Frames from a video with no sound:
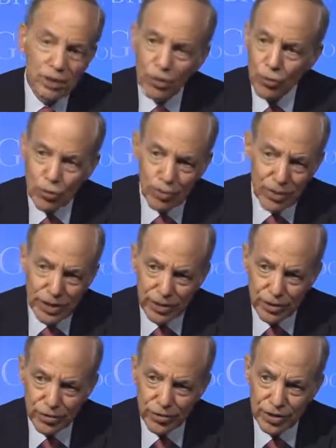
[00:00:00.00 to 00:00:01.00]
local
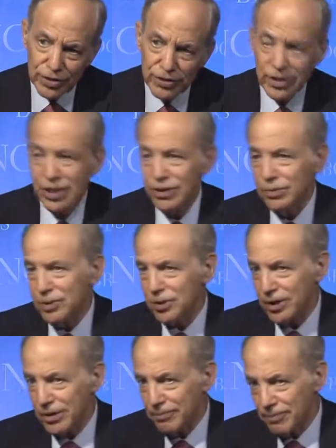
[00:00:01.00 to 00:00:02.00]
players in the market?